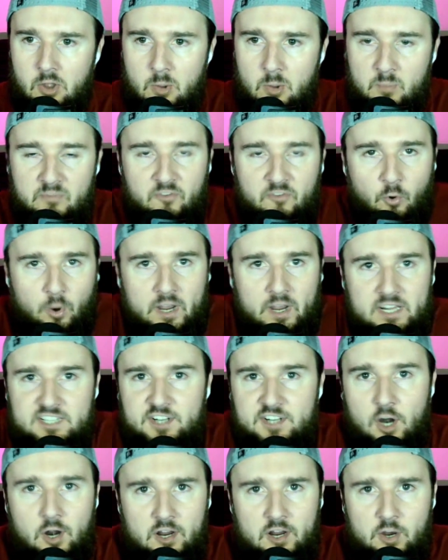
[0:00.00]
Before we get
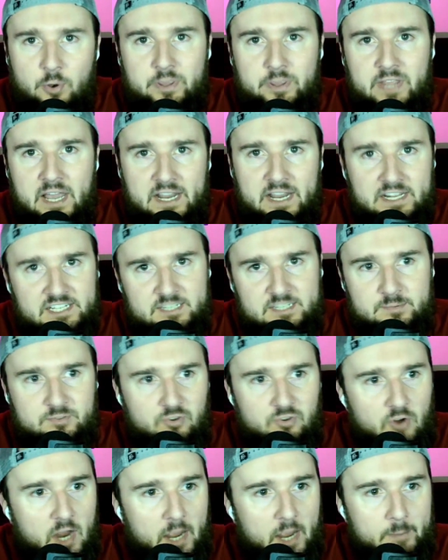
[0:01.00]
started, go and like and
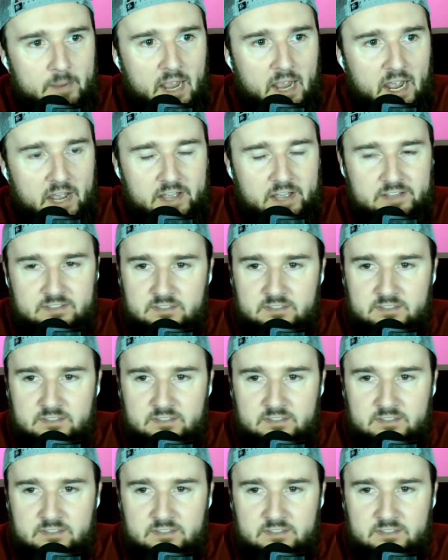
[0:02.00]
subscribe, guys.